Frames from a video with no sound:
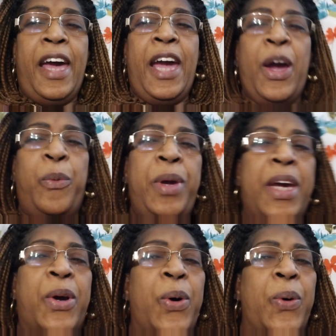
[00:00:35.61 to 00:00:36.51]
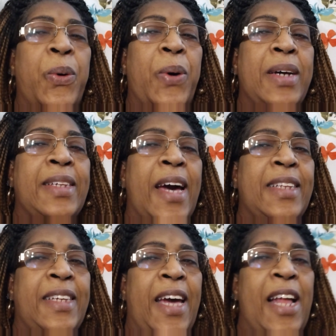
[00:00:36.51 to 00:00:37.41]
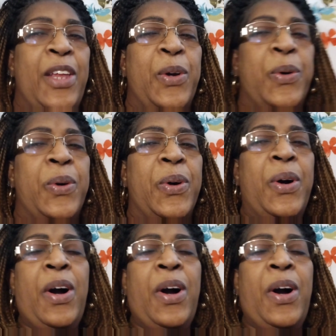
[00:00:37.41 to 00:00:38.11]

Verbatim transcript: Here we go, as I tell you,